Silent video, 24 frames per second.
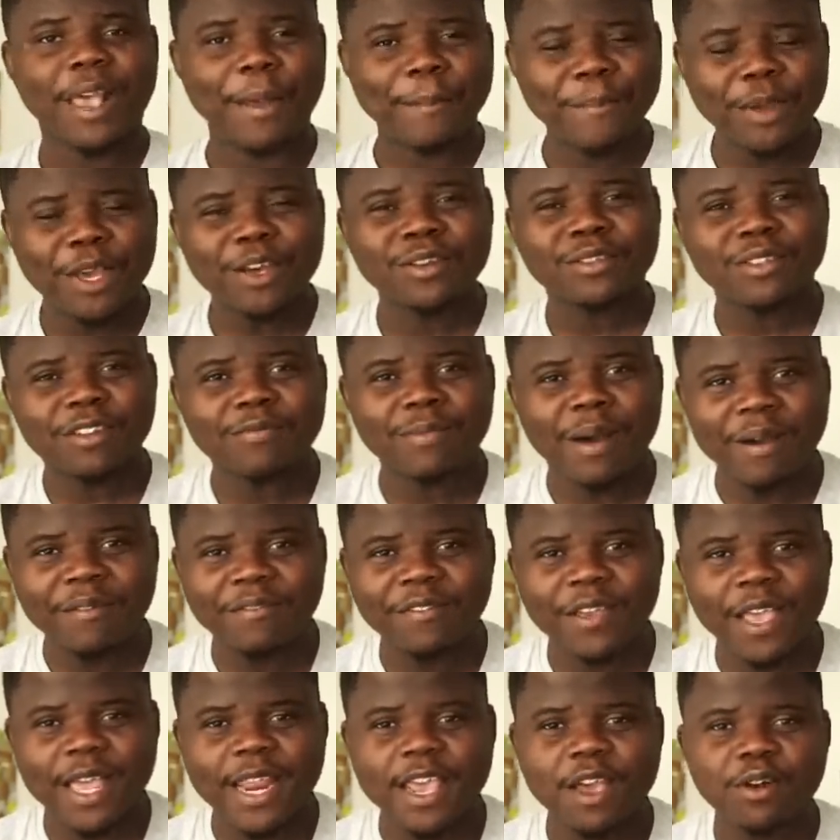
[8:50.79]
because of my
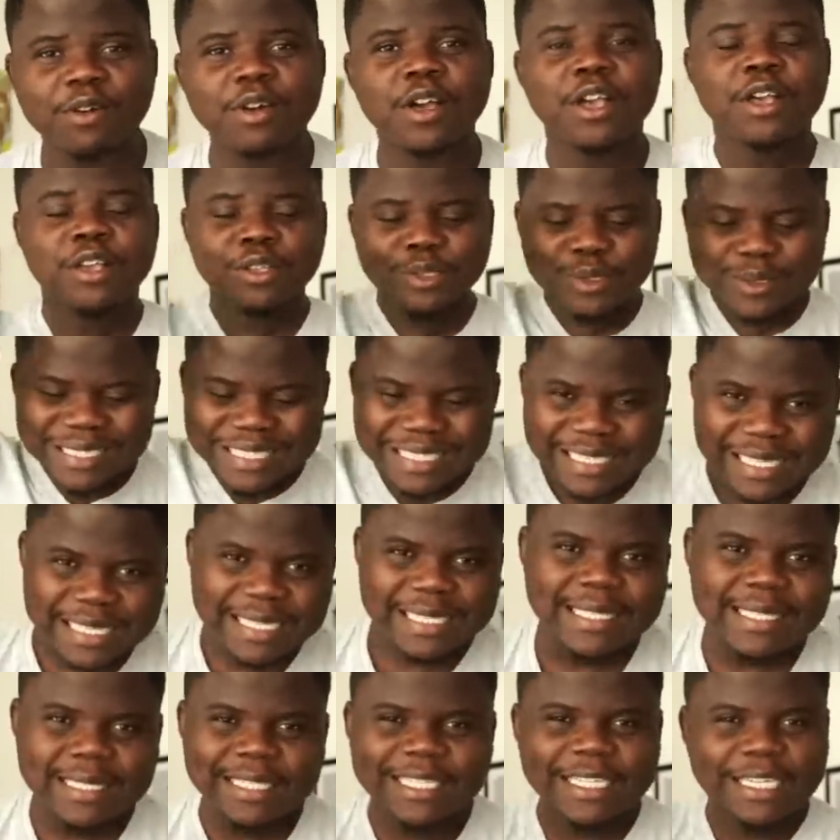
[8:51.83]
video. So
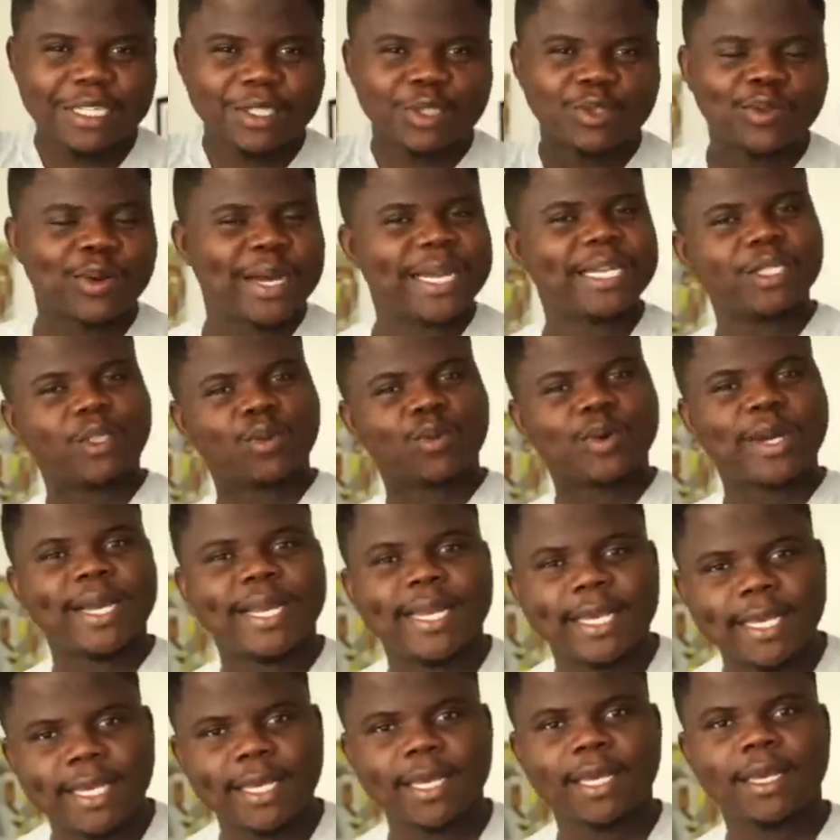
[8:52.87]
this year, twenty
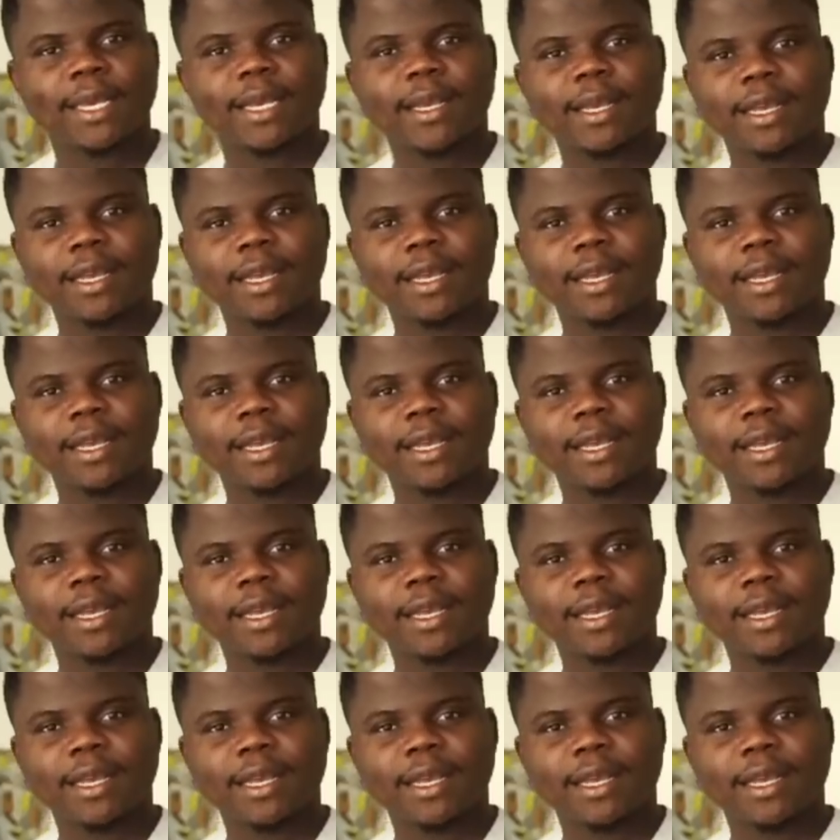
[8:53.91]
twenty,